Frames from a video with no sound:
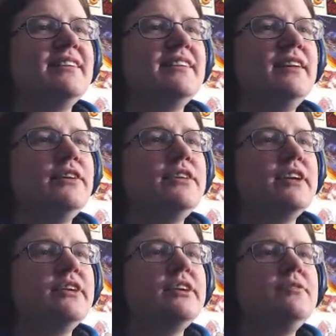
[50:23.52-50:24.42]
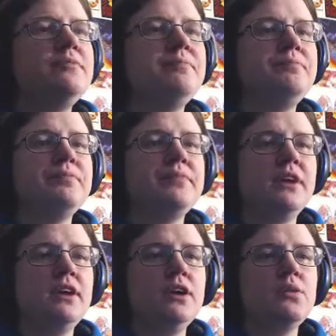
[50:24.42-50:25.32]
Hello, Thancred.
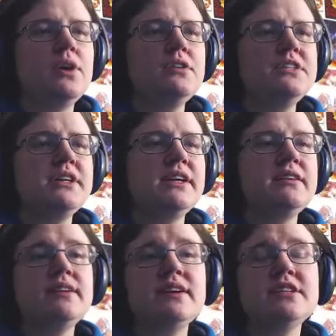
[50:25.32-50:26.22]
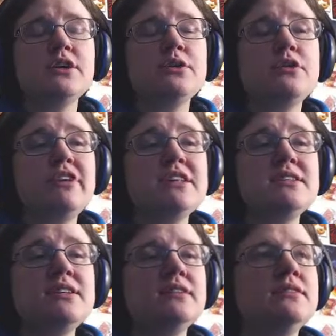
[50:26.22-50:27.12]
Well, did anything tickle your fancy?